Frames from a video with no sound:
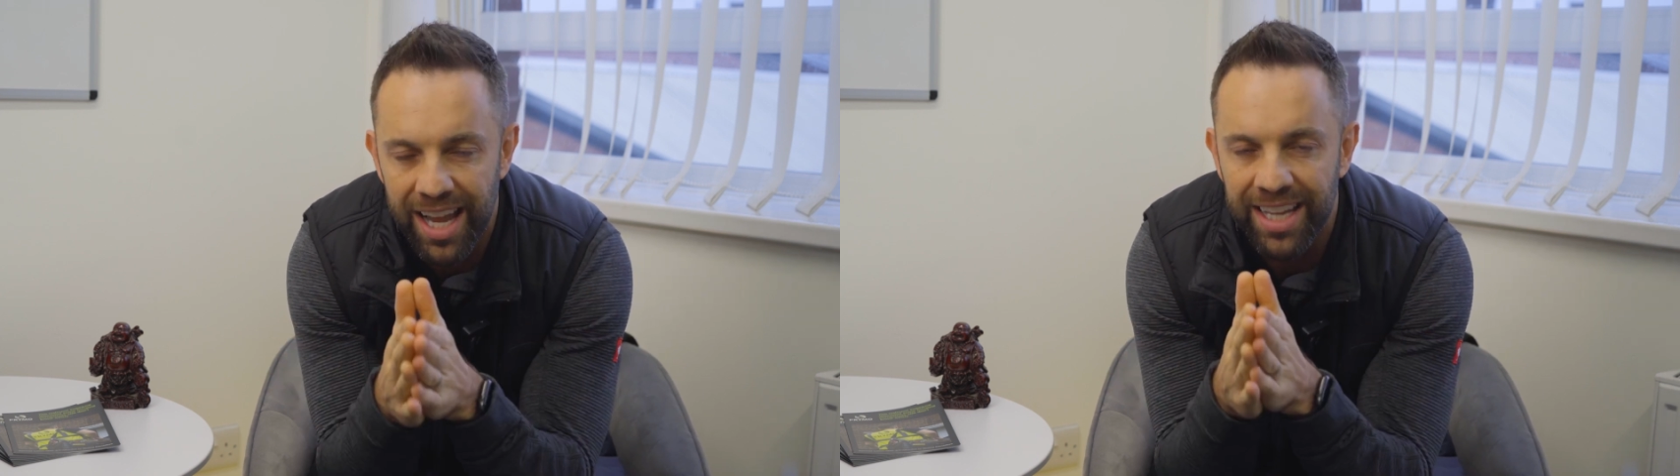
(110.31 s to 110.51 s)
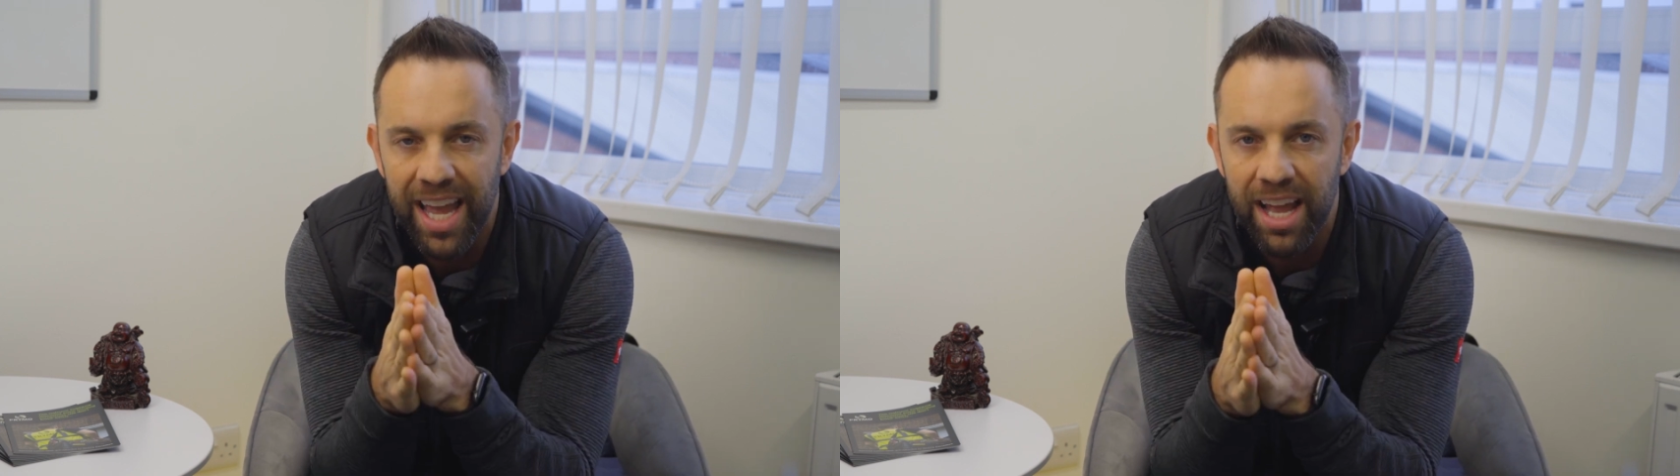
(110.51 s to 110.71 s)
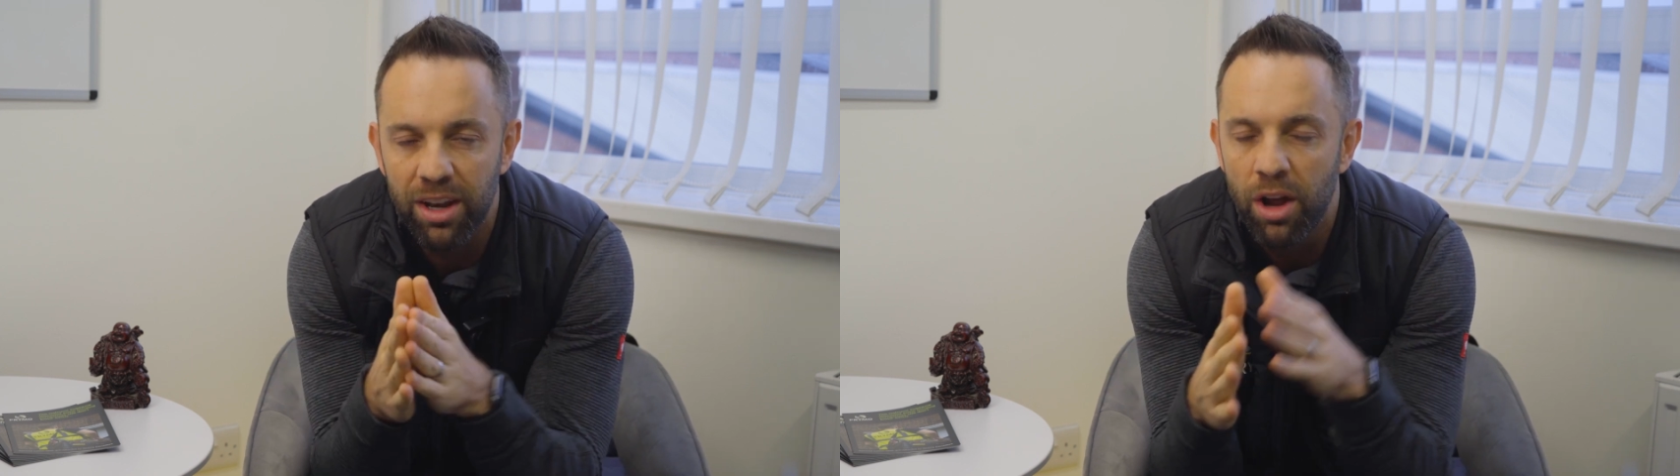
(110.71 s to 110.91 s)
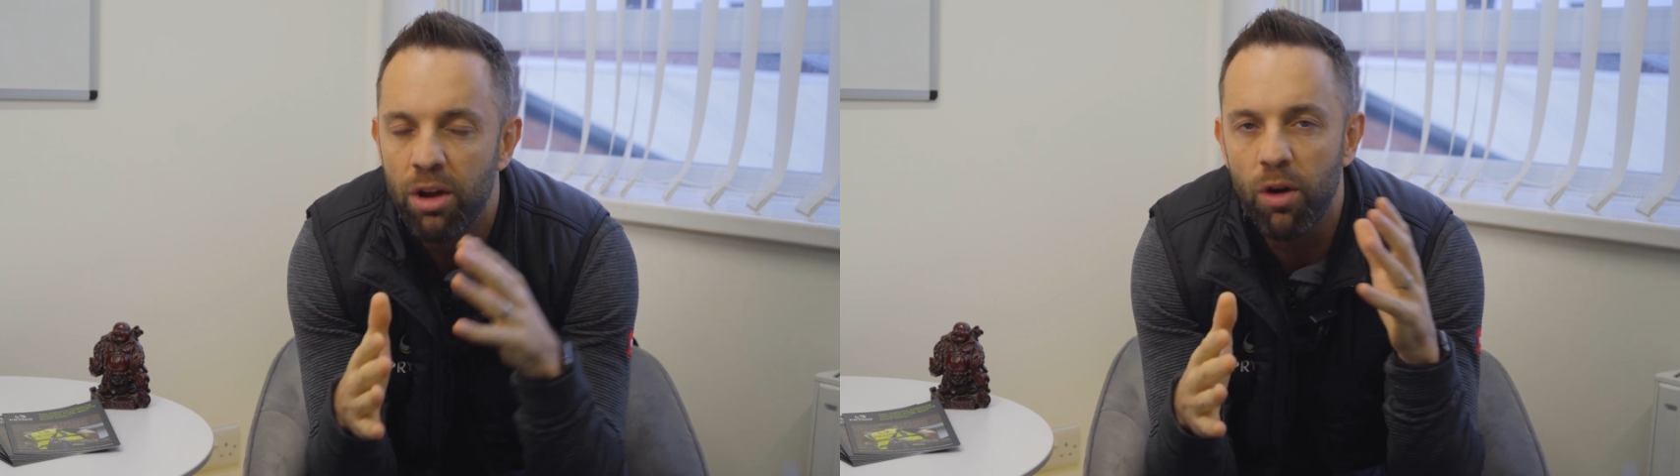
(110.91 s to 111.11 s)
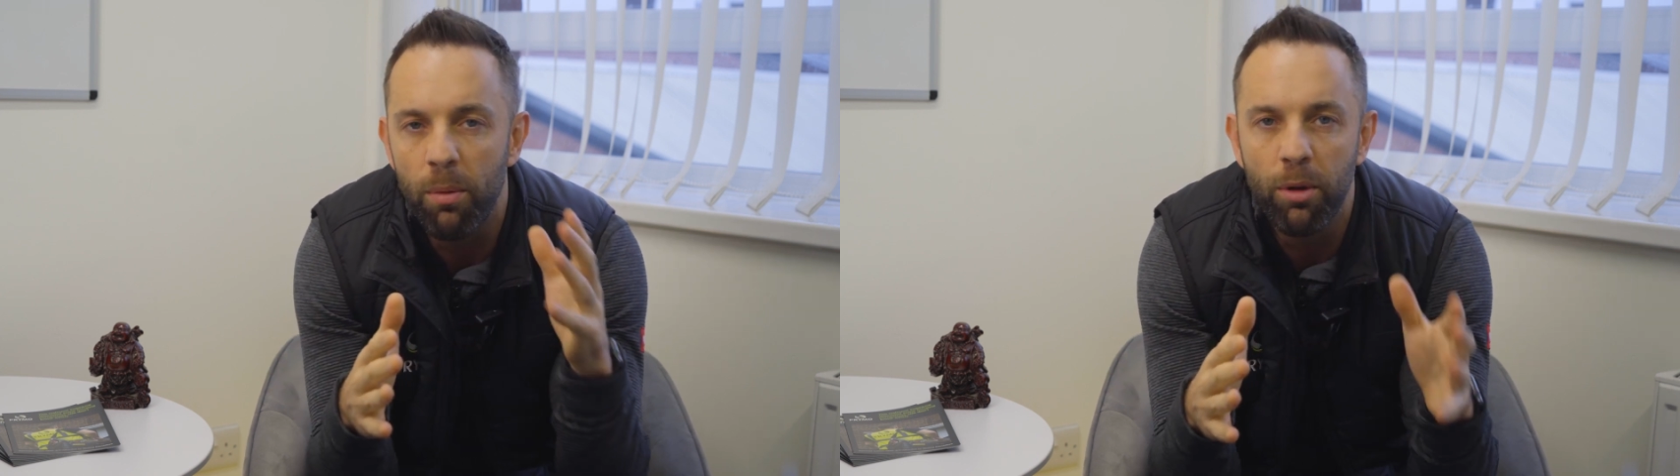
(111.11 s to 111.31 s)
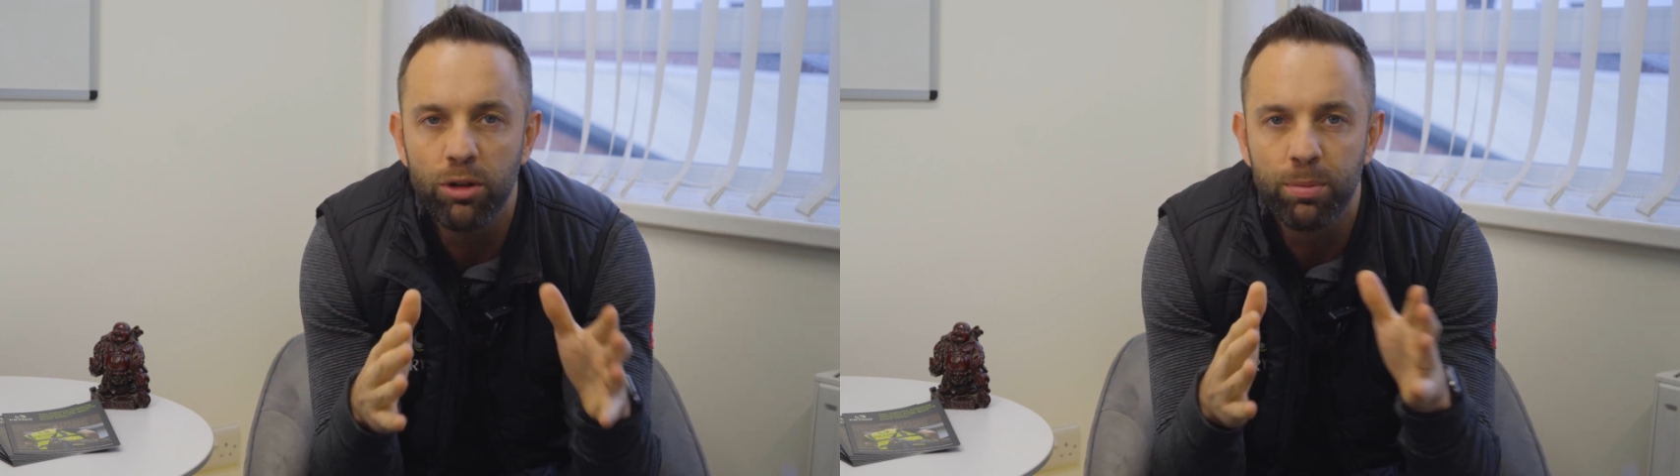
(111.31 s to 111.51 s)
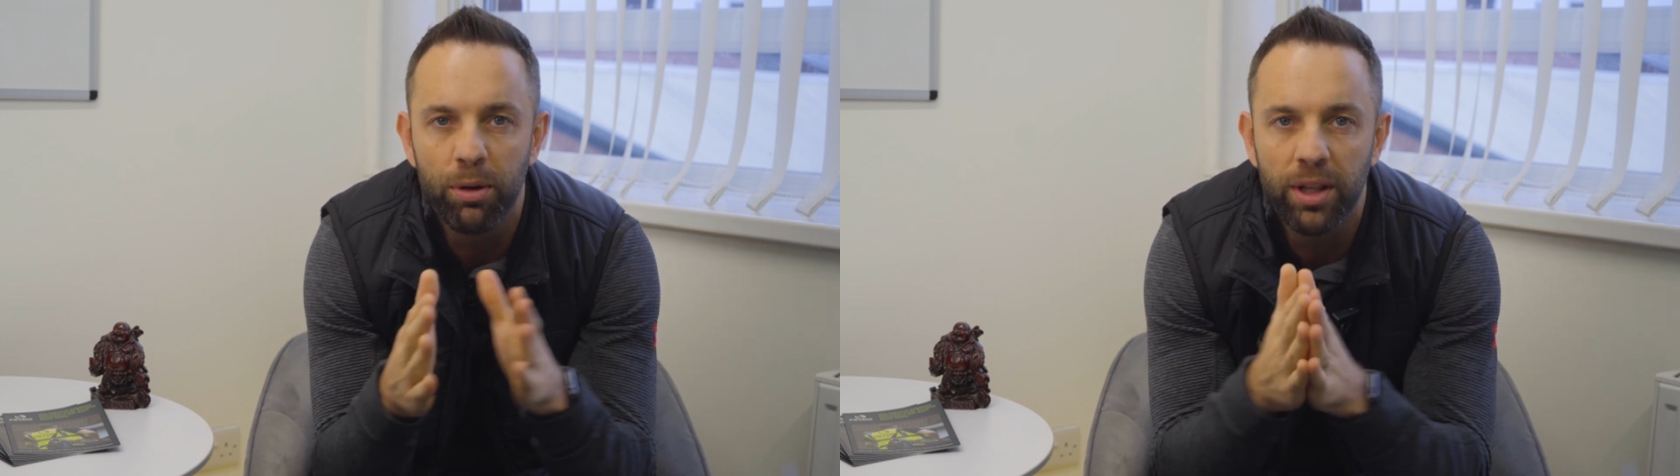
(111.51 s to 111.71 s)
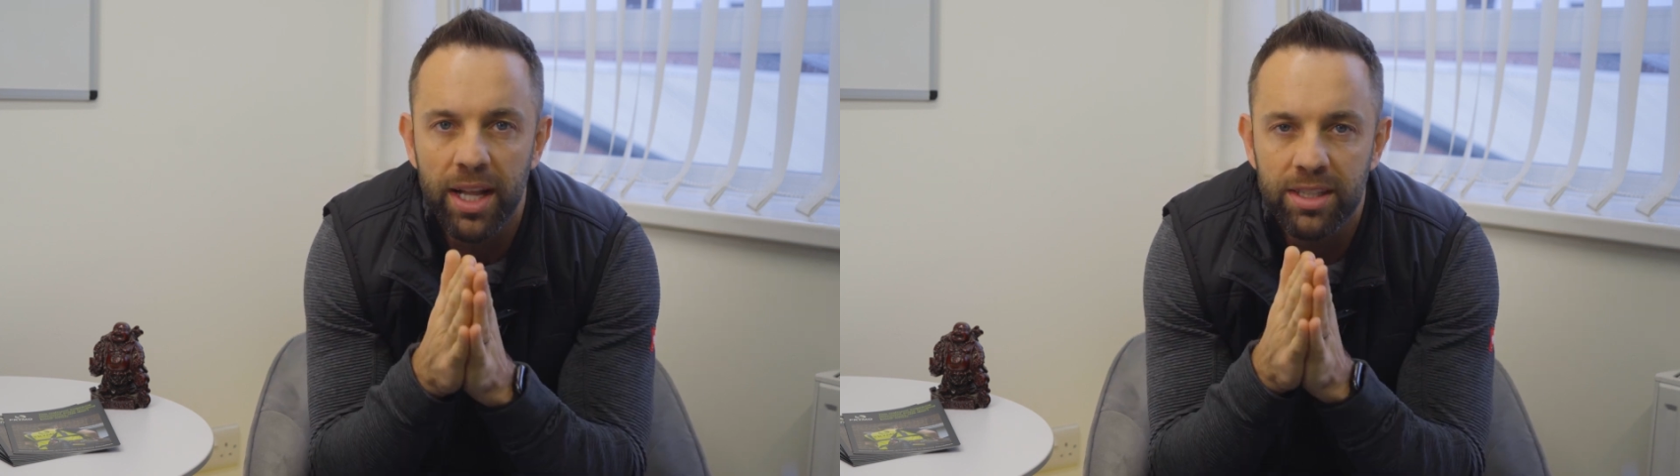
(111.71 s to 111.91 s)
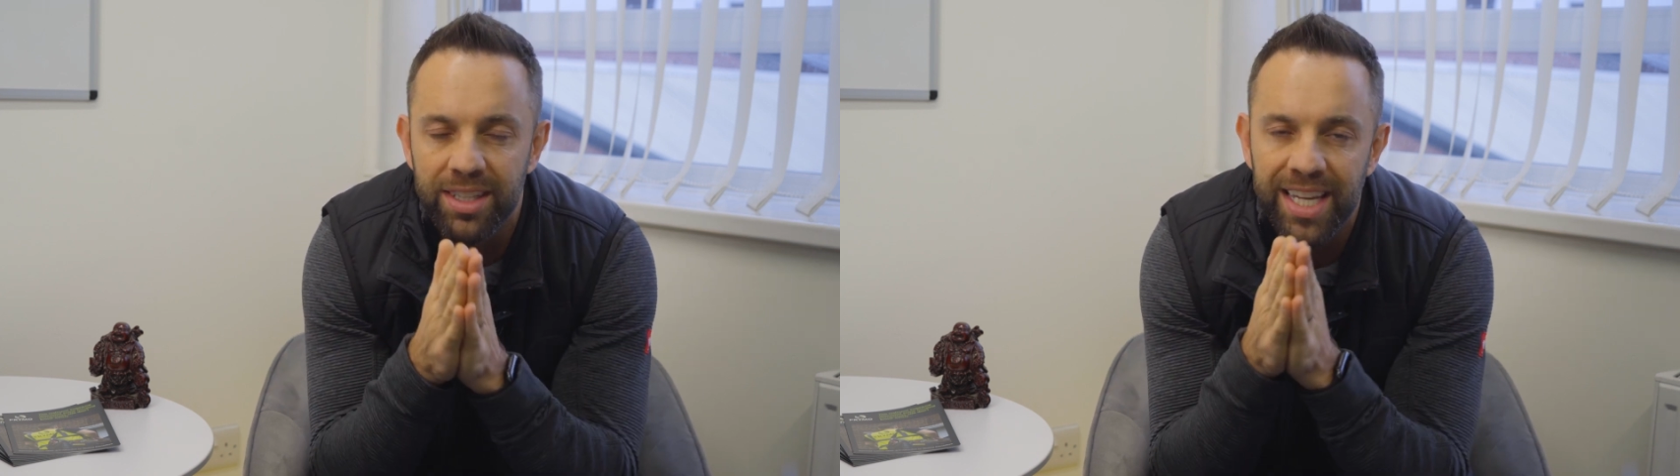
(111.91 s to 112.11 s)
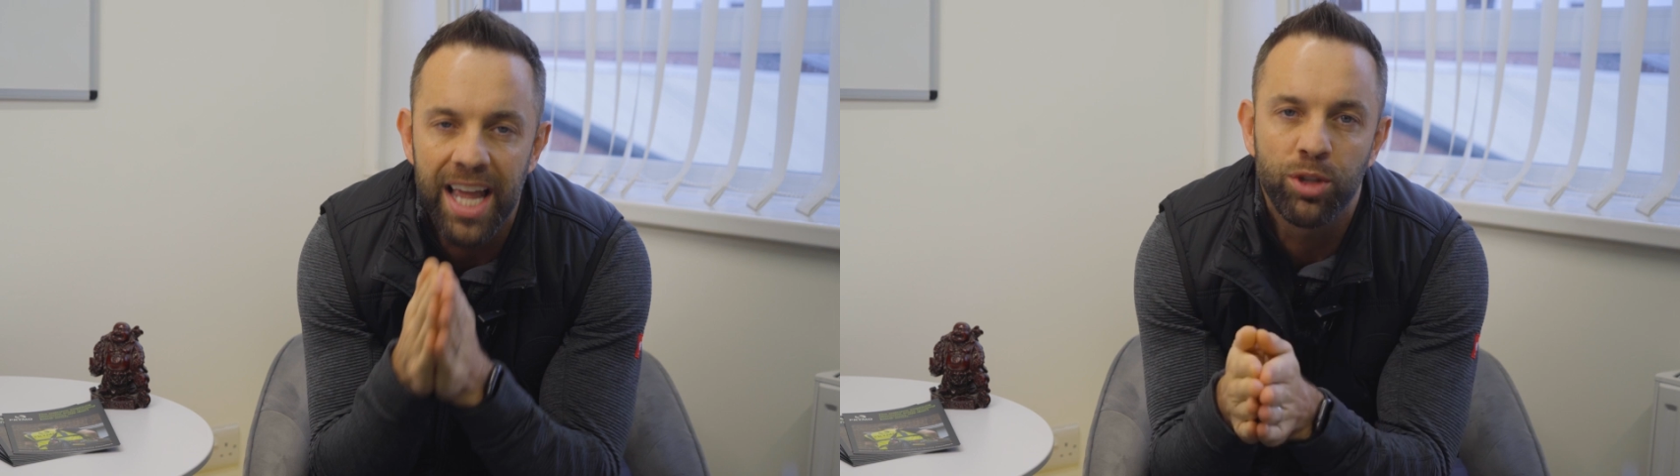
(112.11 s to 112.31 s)
Again, wrote multiple
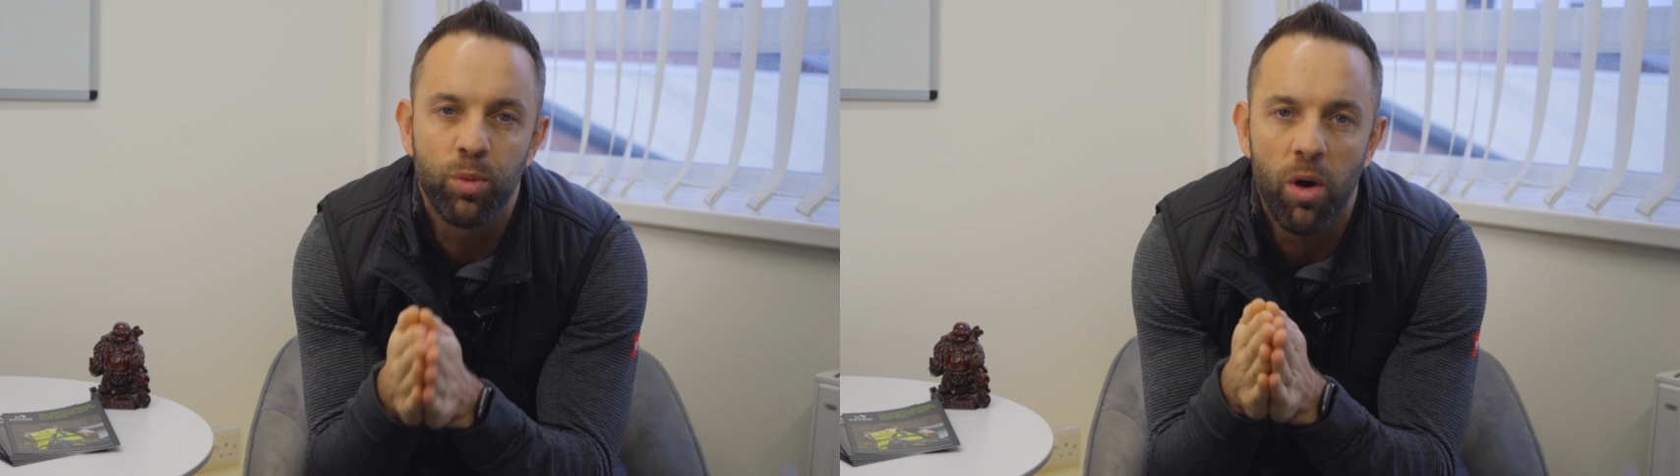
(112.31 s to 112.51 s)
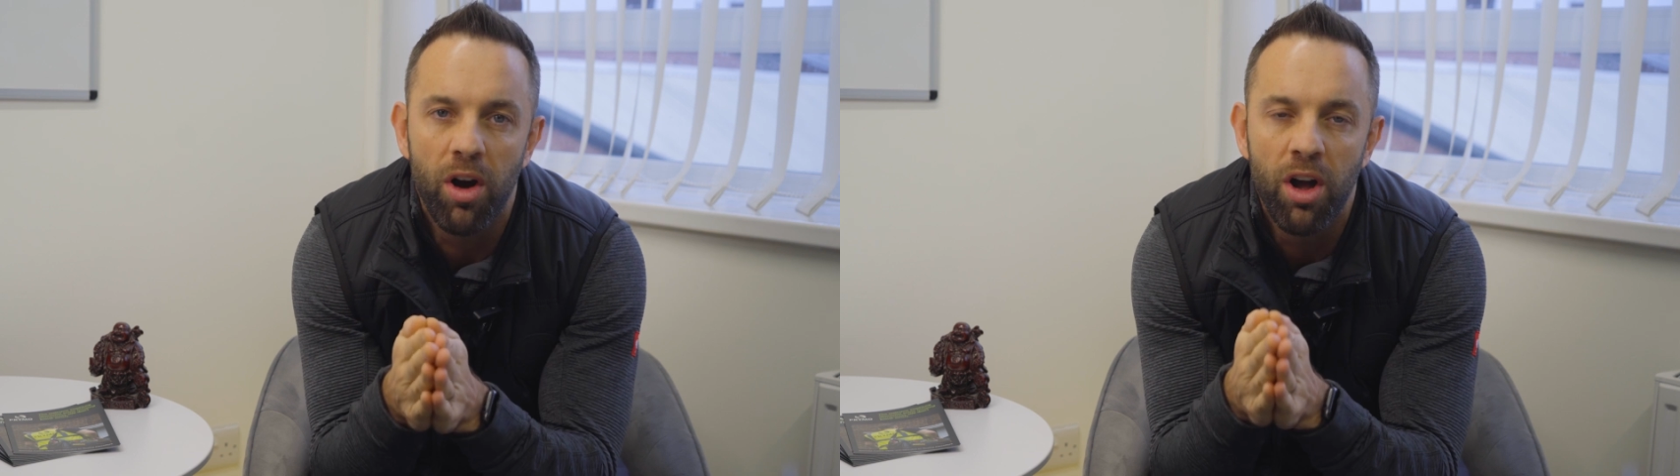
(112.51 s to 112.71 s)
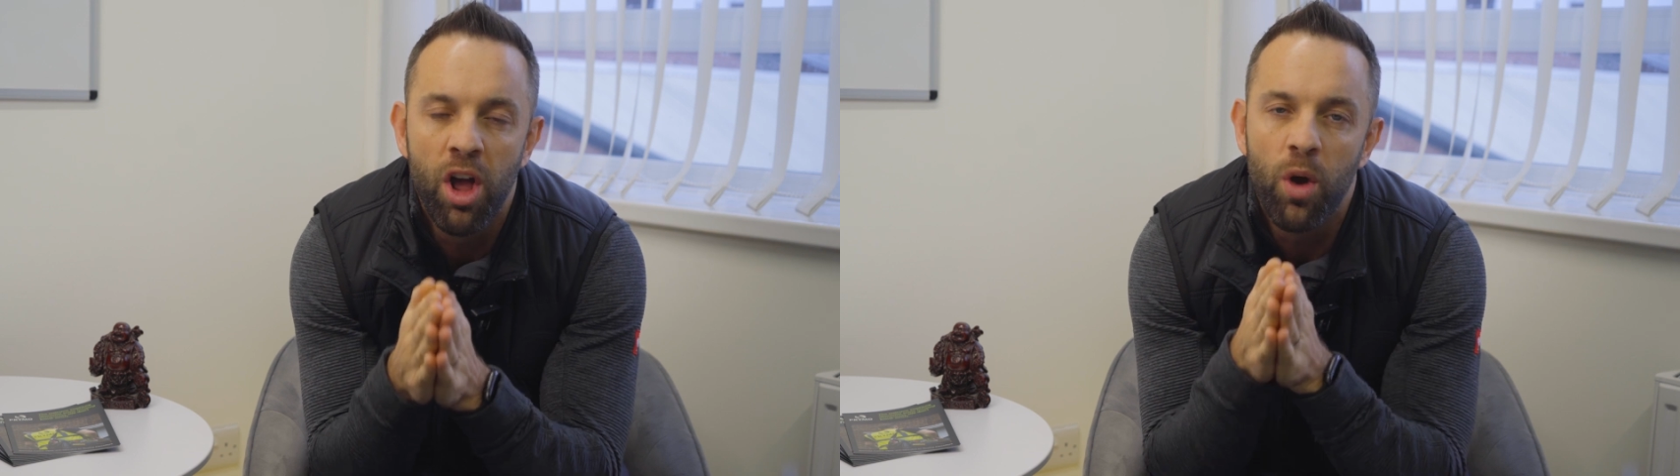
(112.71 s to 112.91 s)
letters, guess what?